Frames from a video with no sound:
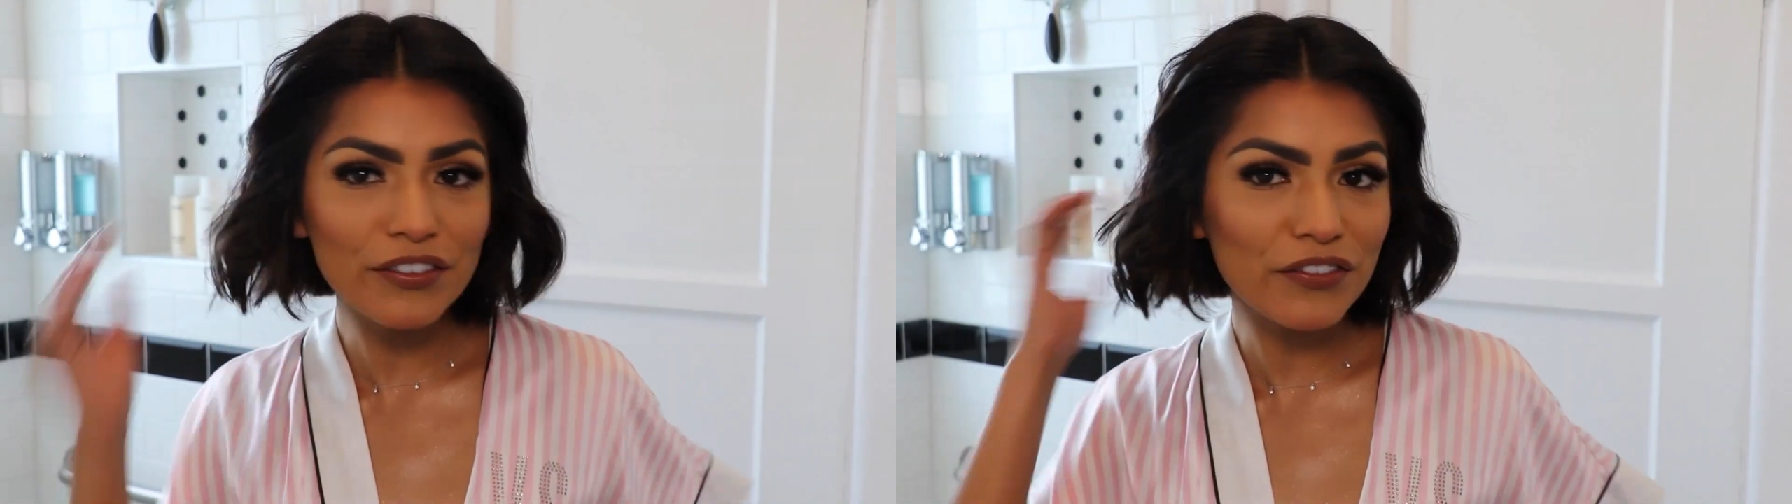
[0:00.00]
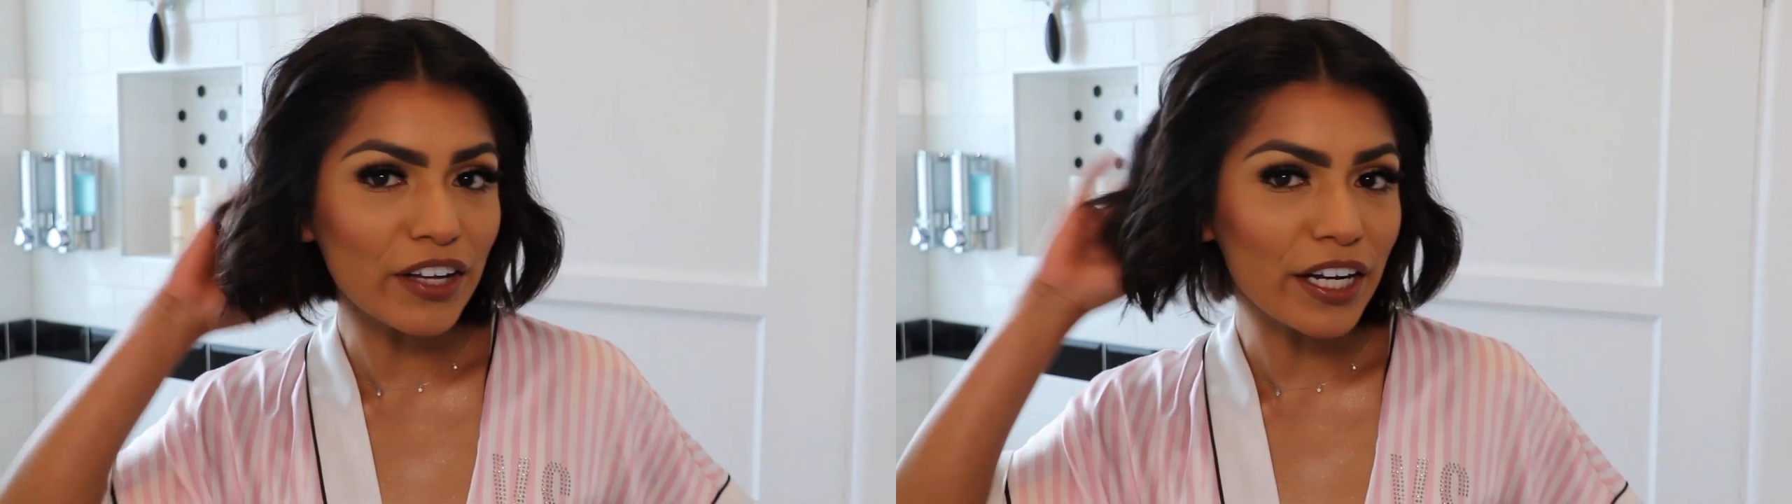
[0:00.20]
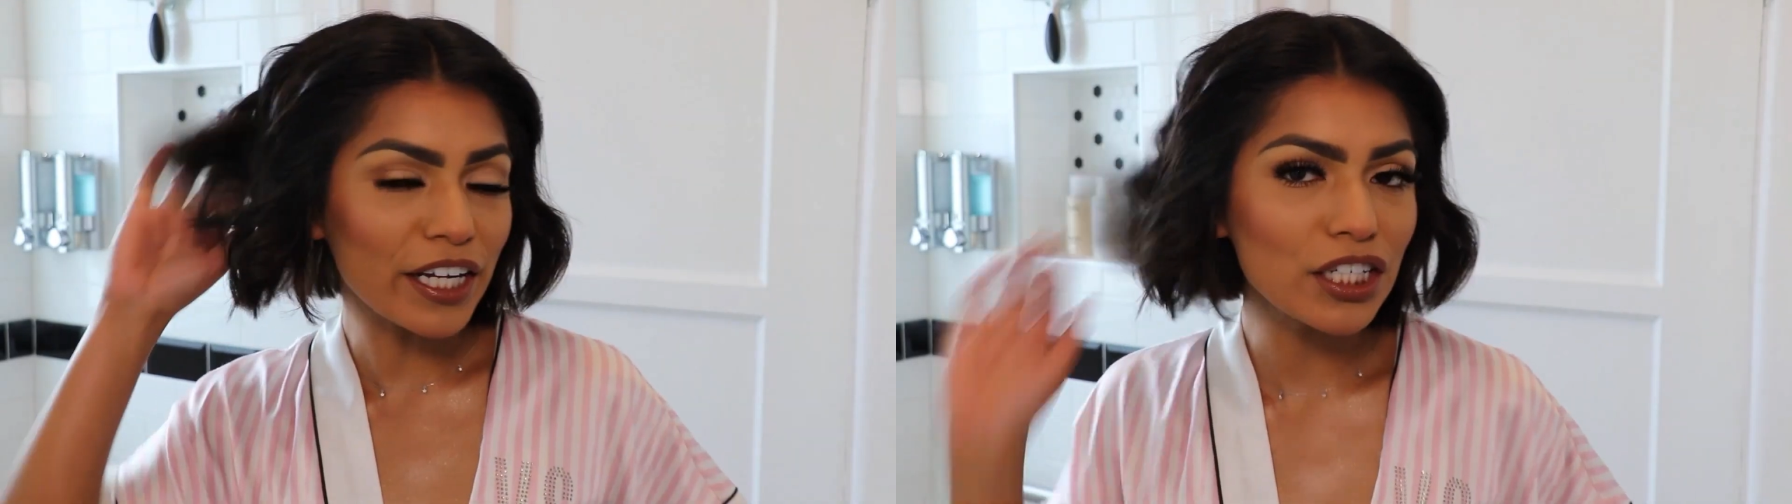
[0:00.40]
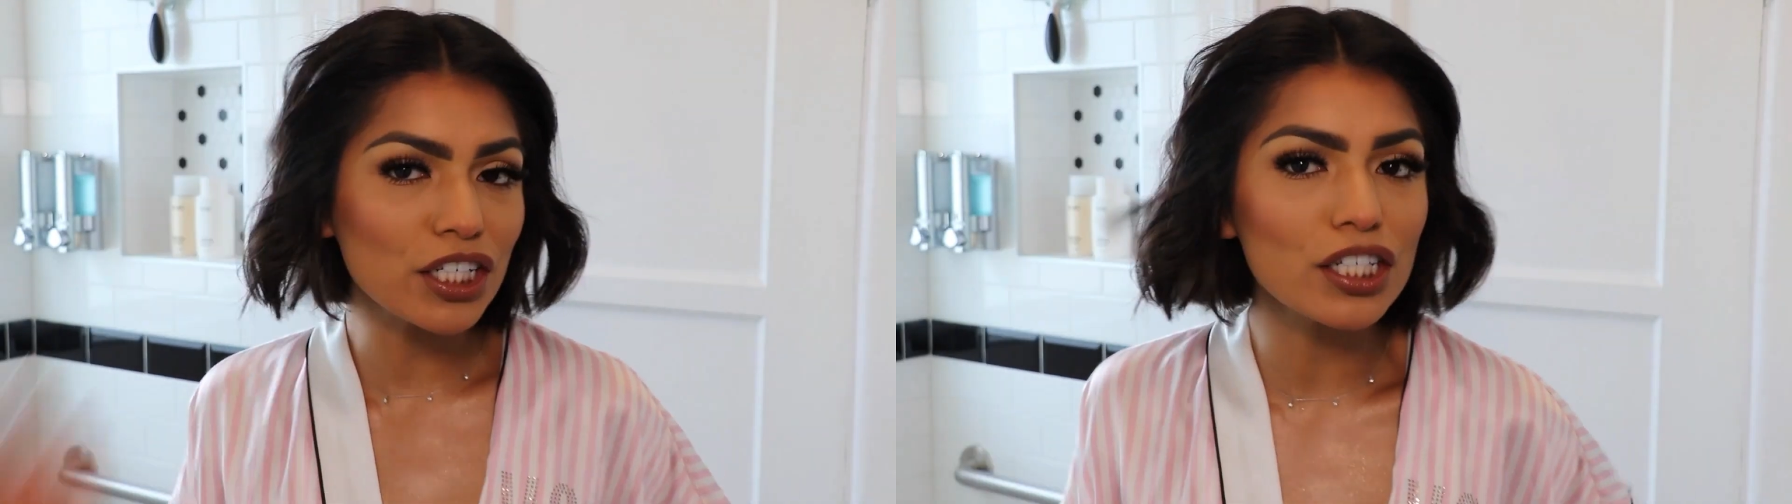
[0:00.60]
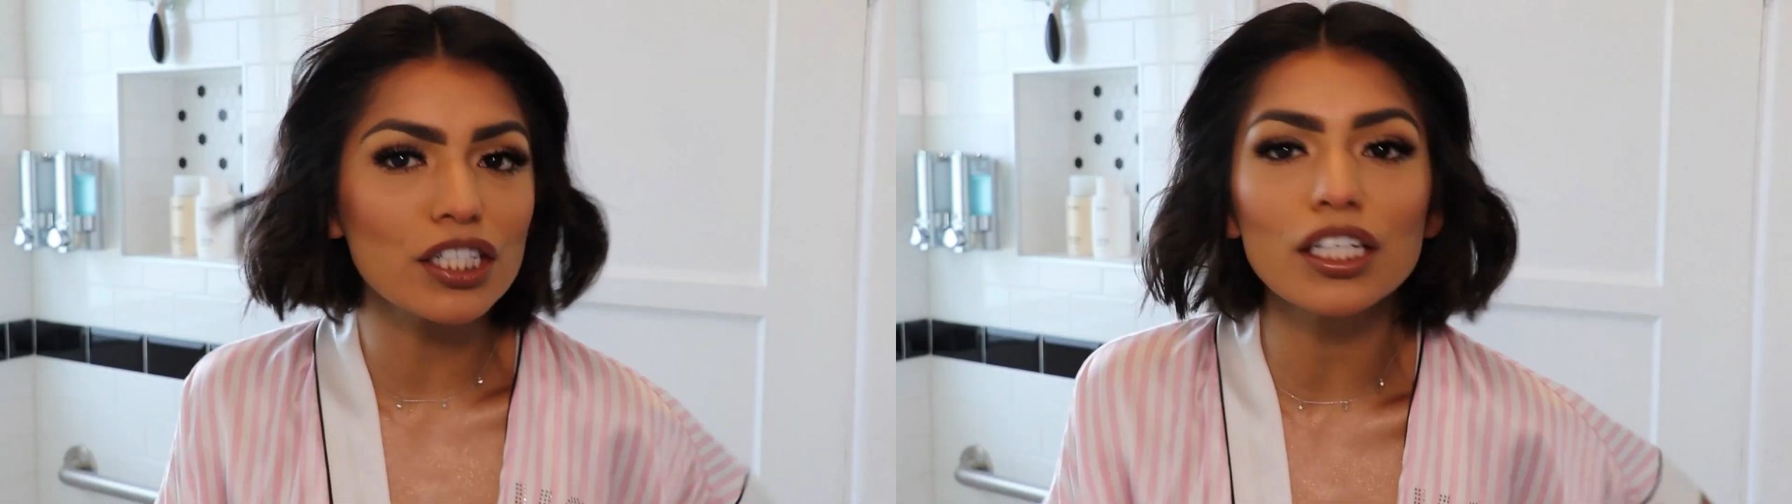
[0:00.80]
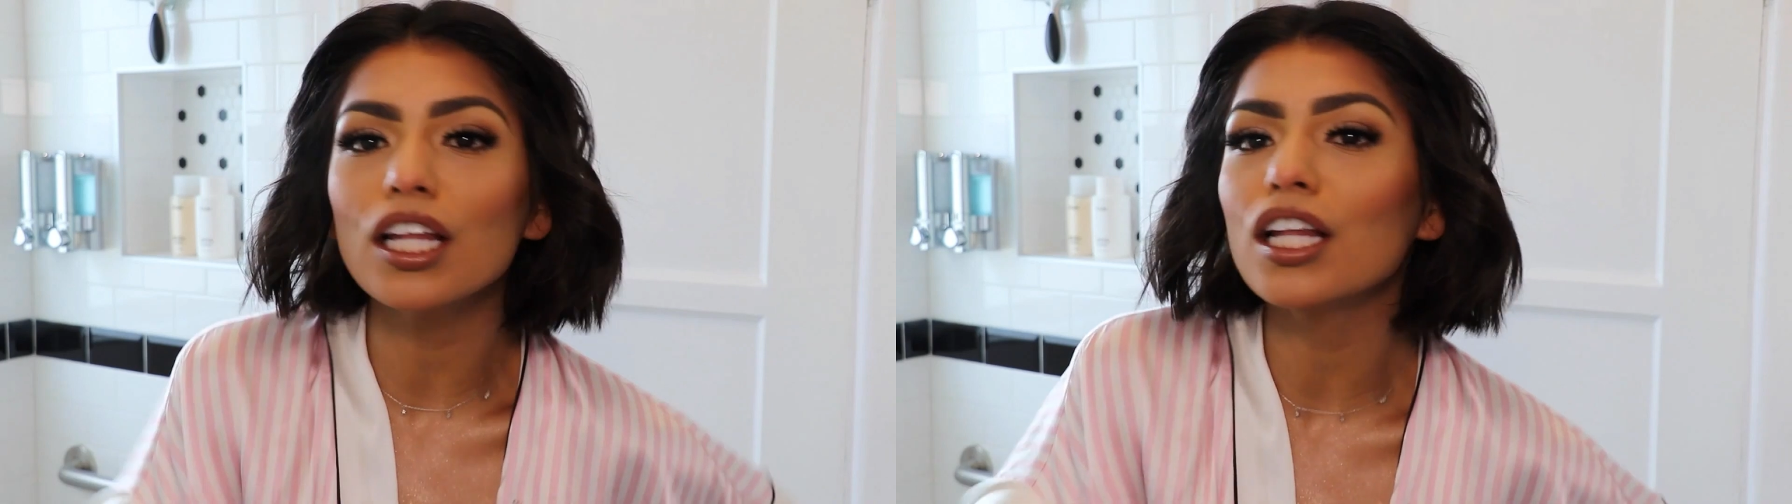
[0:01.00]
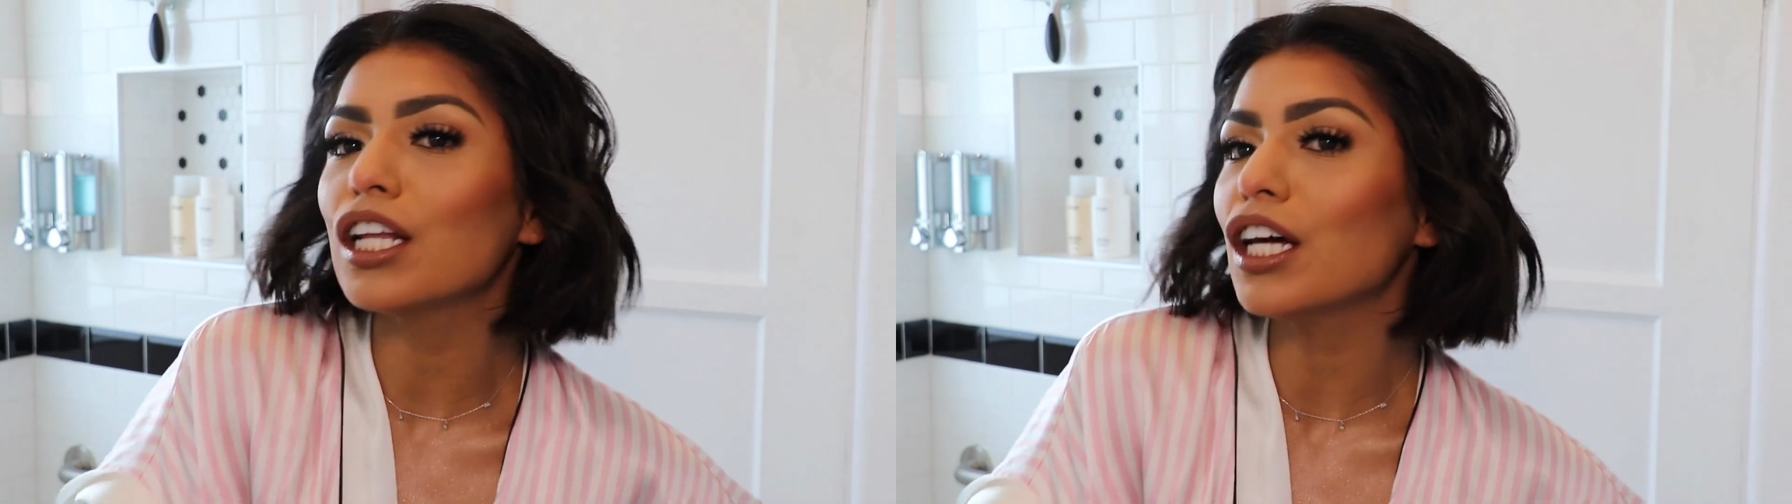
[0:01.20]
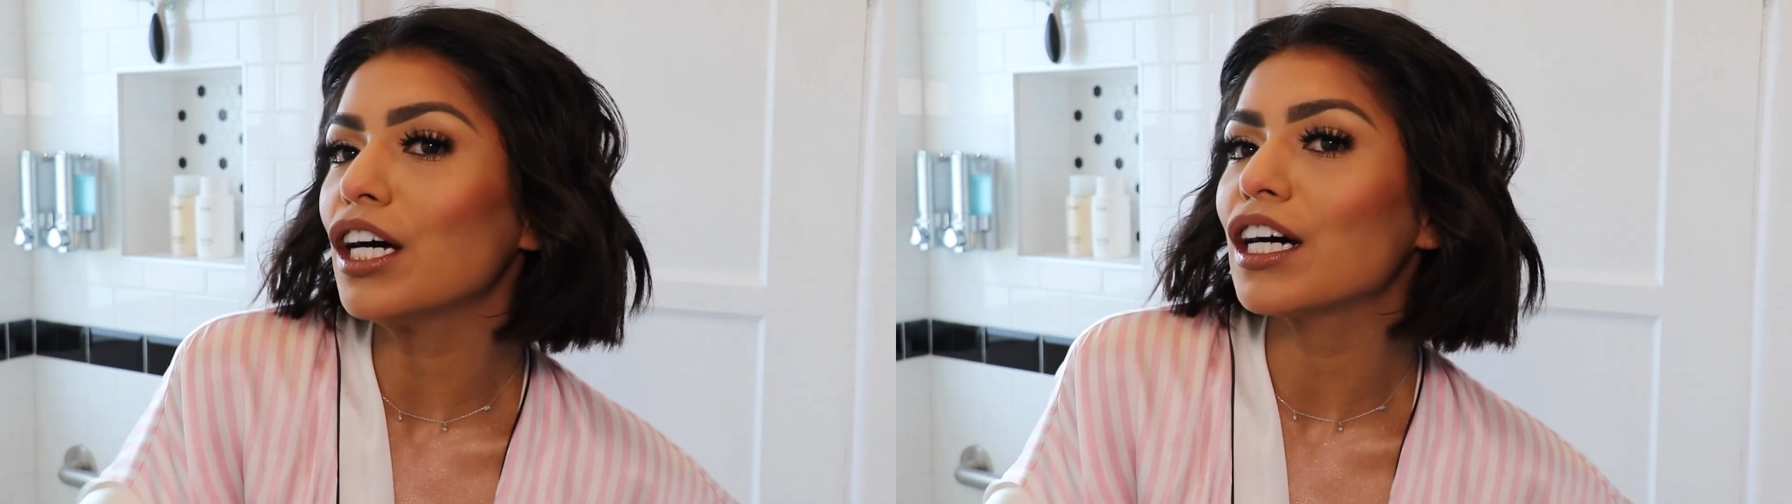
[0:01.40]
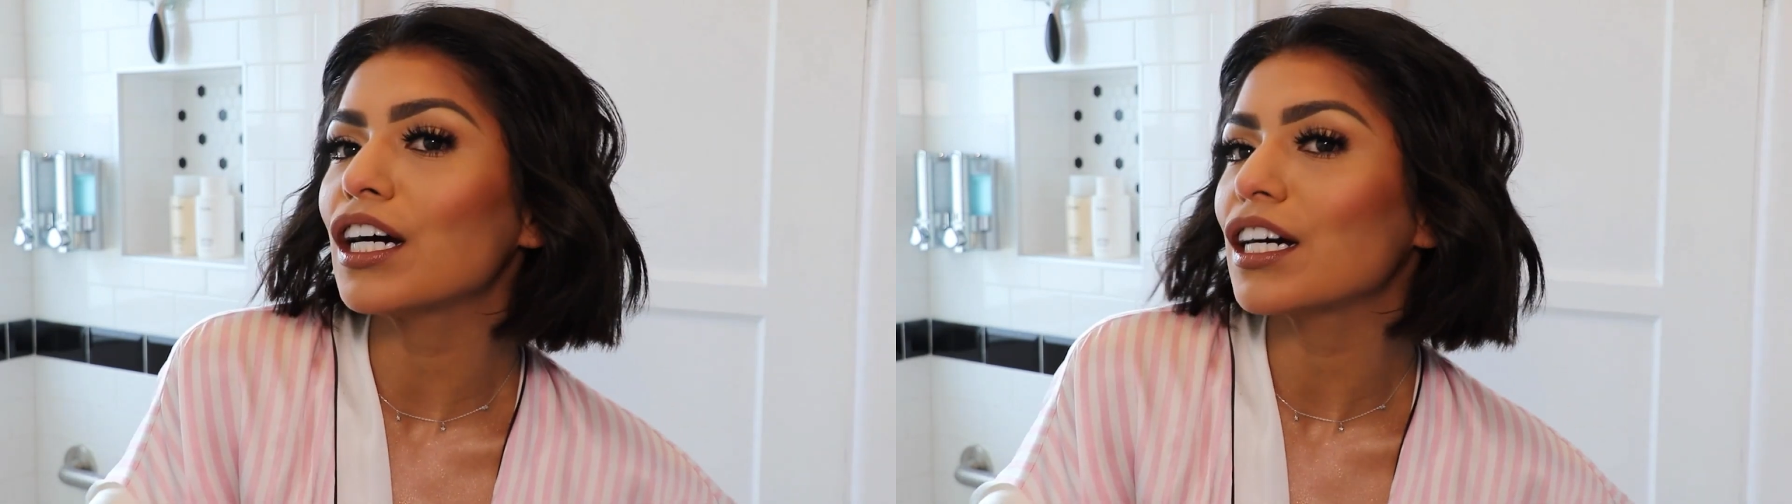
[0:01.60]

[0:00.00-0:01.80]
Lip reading: finished look.